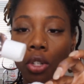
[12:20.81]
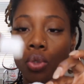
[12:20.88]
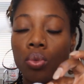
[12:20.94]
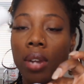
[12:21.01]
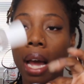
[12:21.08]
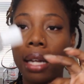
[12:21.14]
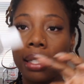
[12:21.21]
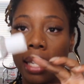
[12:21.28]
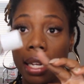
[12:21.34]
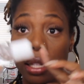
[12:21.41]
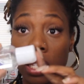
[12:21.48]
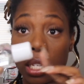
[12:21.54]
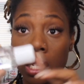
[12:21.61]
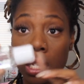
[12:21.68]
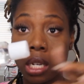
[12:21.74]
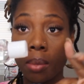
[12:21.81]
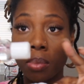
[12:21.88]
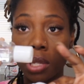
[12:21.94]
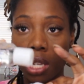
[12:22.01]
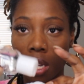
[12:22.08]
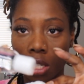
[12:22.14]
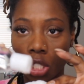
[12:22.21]
Do not let this
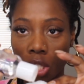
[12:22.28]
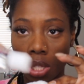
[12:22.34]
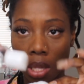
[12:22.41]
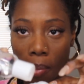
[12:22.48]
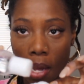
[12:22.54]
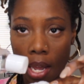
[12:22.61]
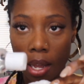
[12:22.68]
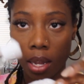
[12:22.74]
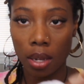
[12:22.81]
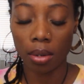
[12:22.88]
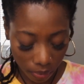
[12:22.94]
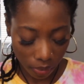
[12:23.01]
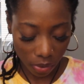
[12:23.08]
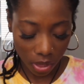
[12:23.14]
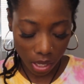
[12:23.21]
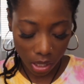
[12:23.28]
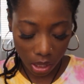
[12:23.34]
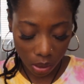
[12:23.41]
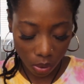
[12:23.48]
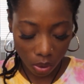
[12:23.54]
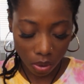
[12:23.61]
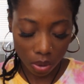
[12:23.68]
tip touch the pad.
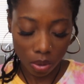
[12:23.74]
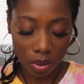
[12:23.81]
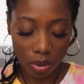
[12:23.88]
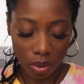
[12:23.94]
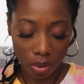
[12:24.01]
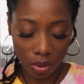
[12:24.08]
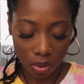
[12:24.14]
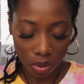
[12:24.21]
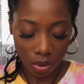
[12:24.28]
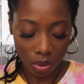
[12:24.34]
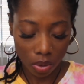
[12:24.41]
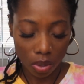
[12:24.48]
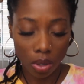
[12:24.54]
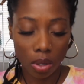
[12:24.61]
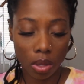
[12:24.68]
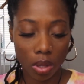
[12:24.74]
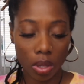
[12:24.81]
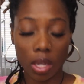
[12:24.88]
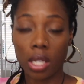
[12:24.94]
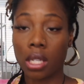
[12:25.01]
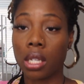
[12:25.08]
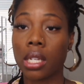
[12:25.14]
This
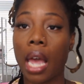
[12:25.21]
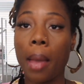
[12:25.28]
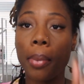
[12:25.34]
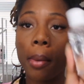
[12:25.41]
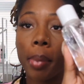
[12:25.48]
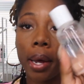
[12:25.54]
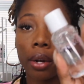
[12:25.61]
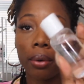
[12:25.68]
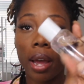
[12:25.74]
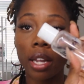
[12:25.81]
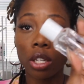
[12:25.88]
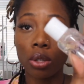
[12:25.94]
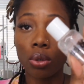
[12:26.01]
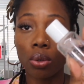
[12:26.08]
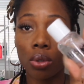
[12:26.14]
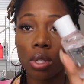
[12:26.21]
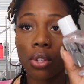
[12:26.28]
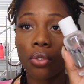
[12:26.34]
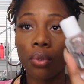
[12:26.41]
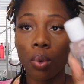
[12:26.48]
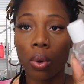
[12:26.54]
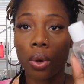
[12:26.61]
is the type of bottle I used
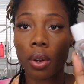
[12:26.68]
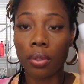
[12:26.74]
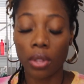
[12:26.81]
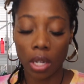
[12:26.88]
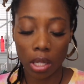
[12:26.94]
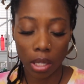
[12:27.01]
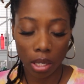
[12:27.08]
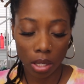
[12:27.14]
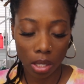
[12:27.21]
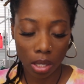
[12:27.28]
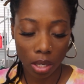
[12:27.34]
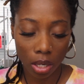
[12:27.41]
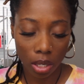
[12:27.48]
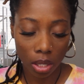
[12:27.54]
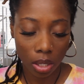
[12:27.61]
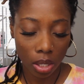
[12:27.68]
for the cleanser.